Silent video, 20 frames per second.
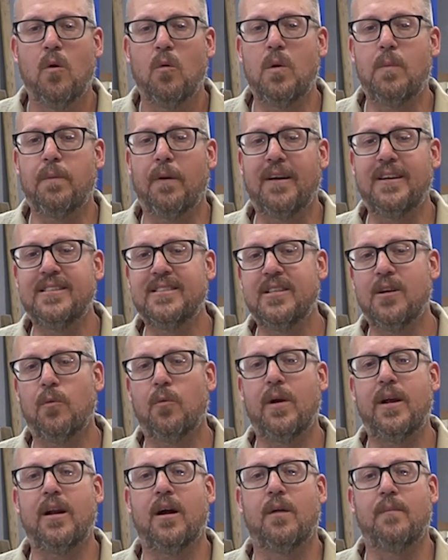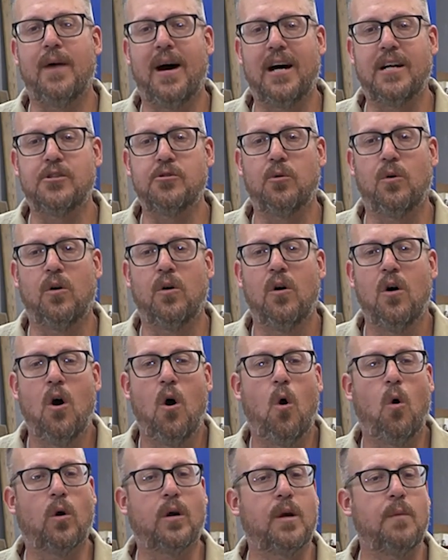replacing a radar module,
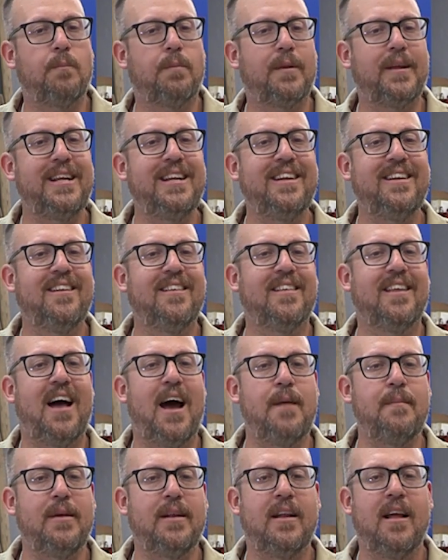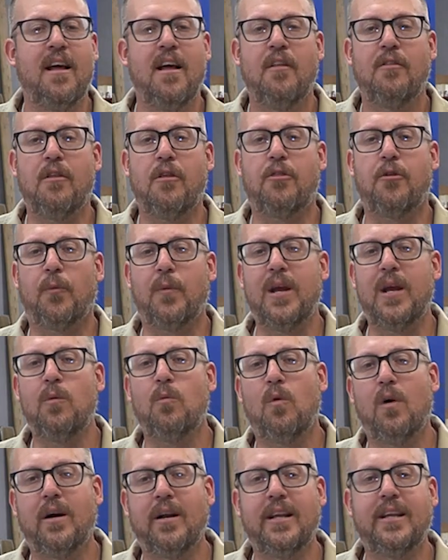or completing an alignment, the
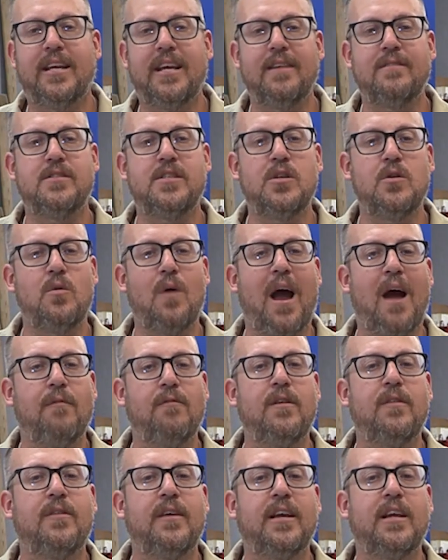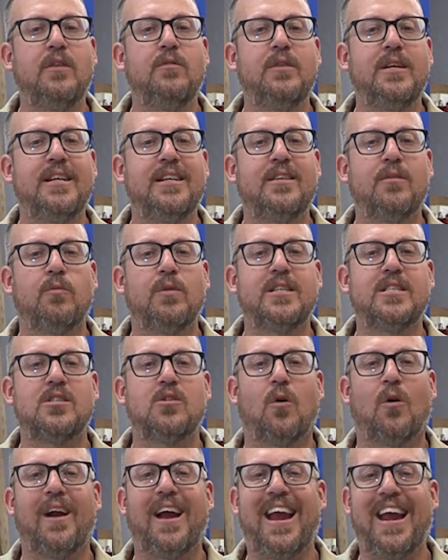3-in-1 gives you everything you need to
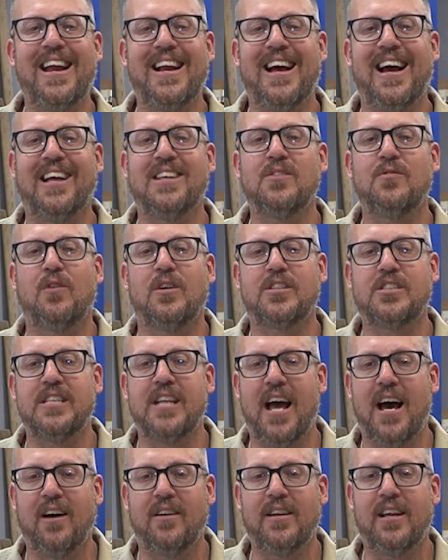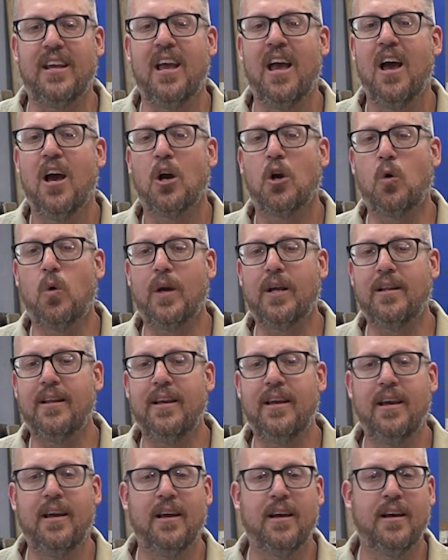restore ADAS functionality
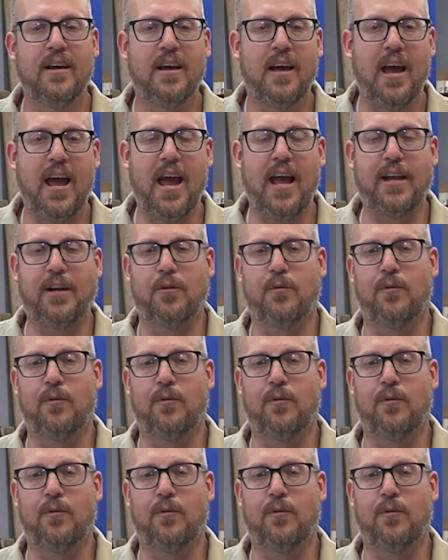quickly and